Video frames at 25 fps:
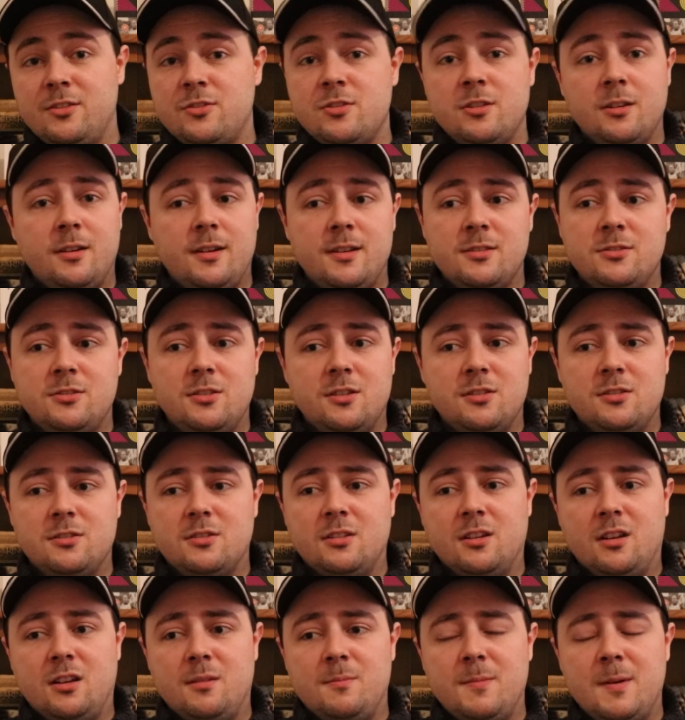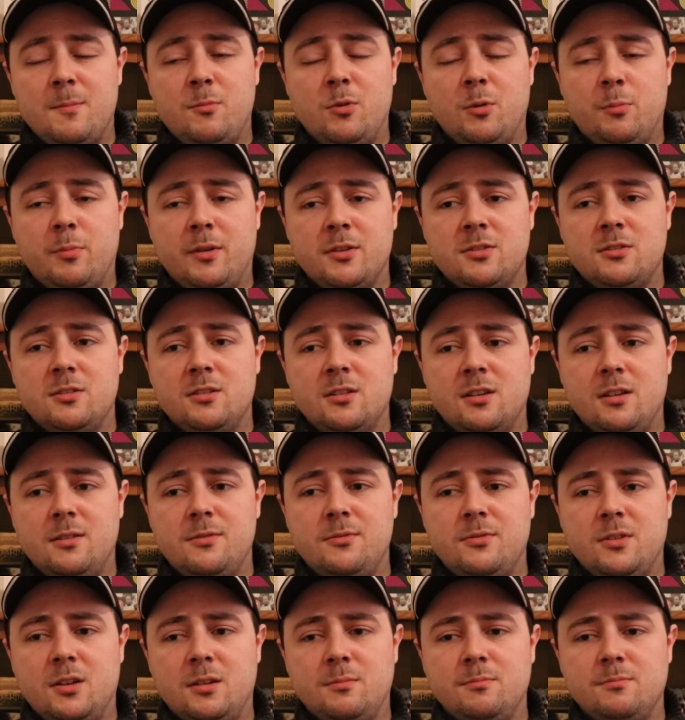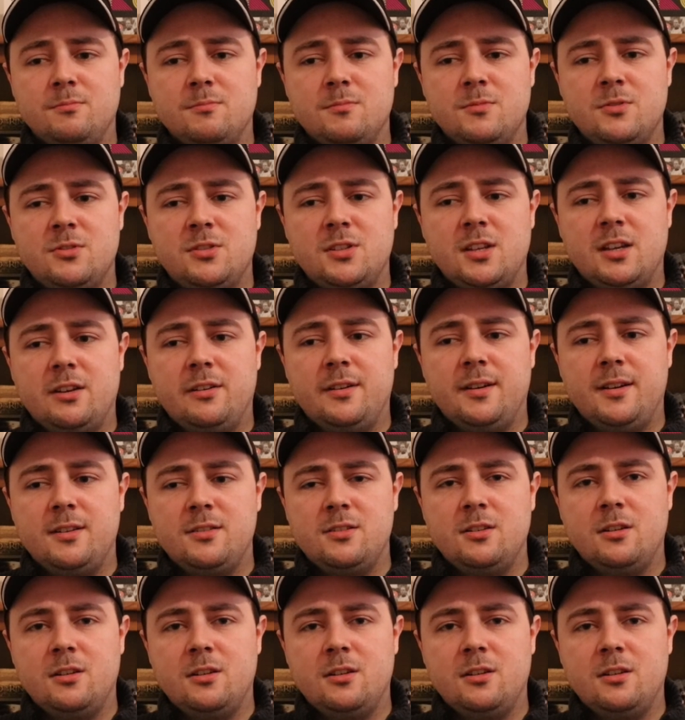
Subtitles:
You know, it's just a blockbuster kind of series.